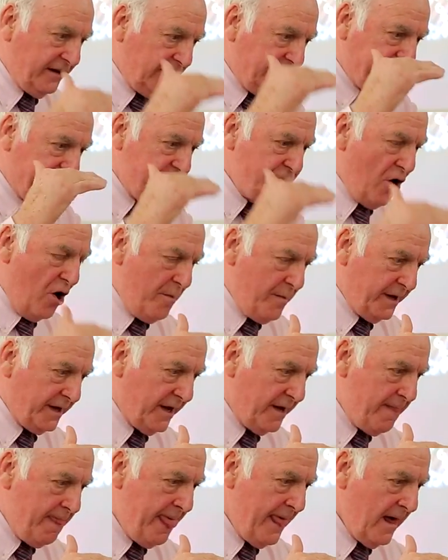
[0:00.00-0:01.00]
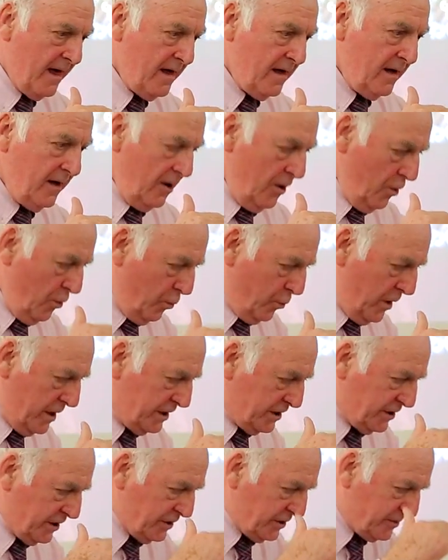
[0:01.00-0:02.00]
phenomenon
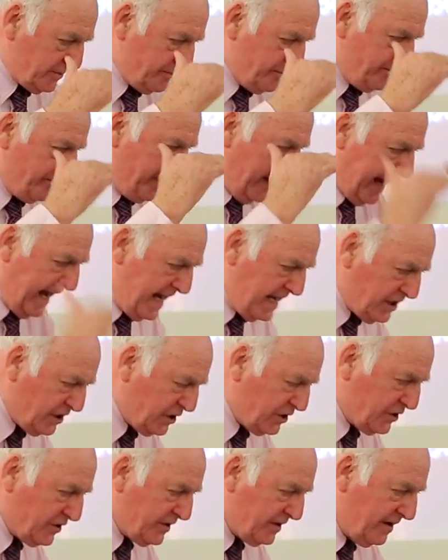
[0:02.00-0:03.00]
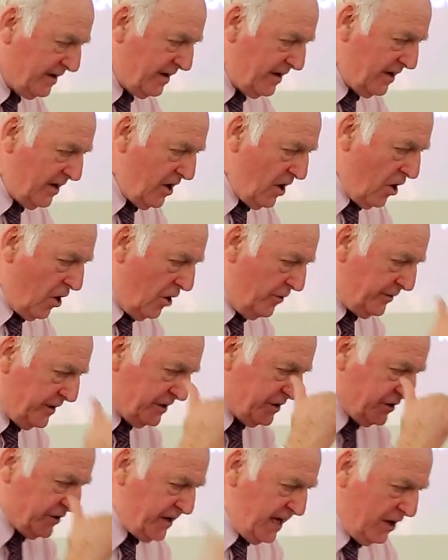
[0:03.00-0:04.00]
which is based on
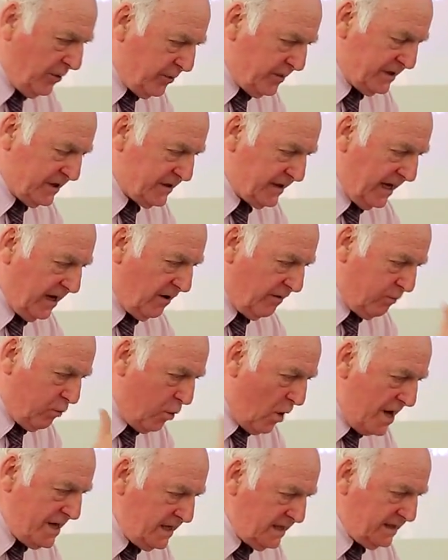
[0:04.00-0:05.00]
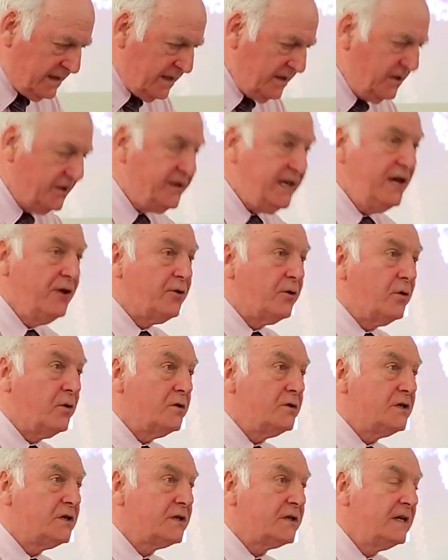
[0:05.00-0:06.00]
the sequencing of ones and
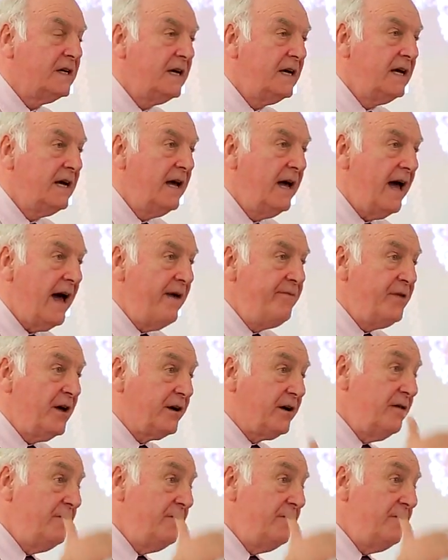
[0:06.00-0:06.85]
zeros, and that